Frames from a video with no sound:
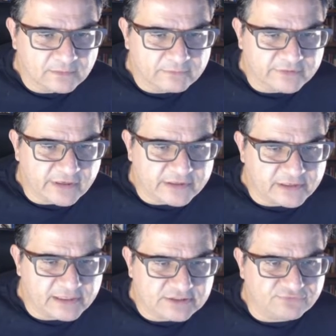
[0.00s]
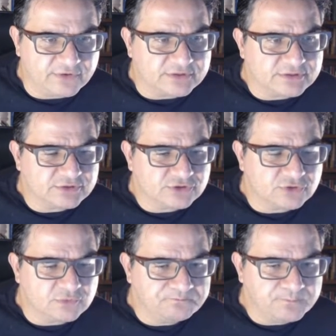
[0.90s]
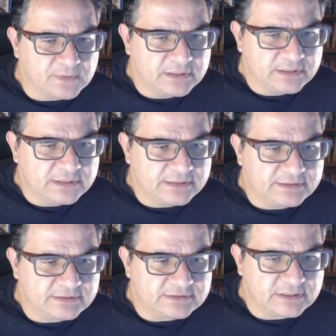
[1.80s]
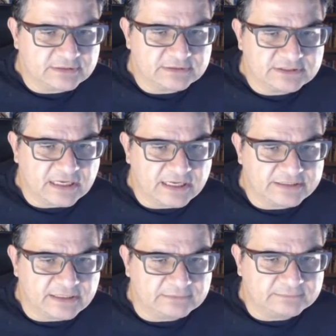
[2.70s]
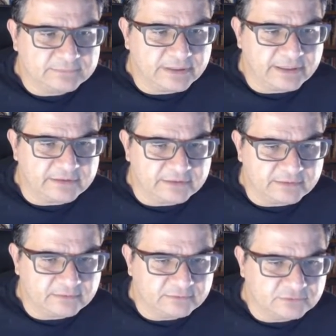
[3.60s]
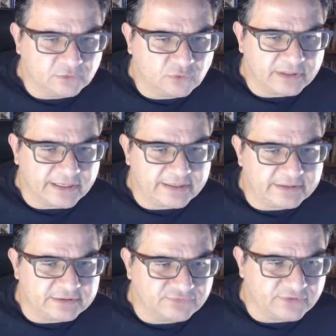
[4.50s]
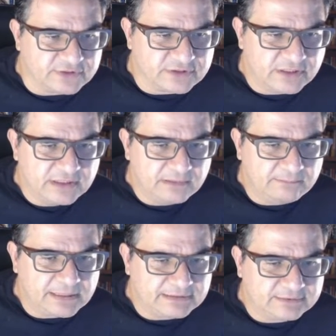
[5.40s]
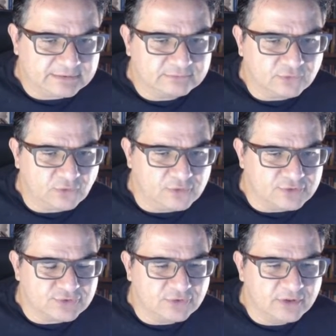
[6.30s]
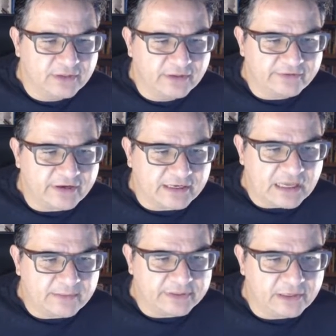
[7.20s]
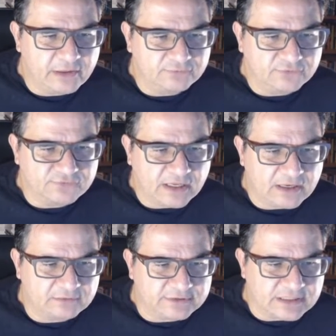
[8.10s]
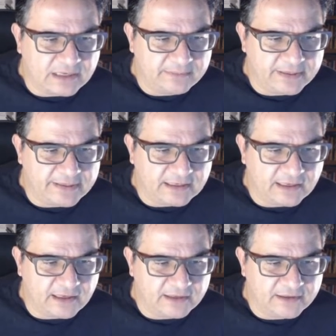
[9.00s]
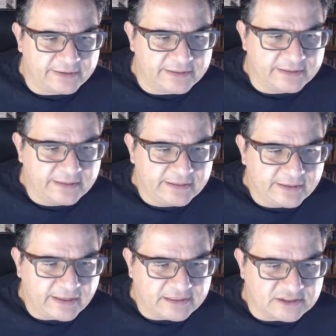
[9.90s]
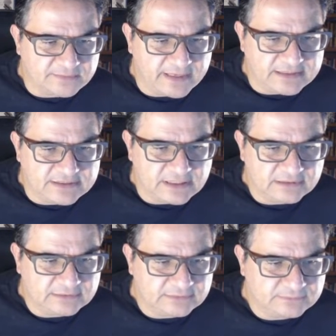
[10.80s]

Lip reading: the ranking leagues first. So it is that China and Ukraine is first, but also there are coming a lot of countries: America, Hungary, Azerbaijan,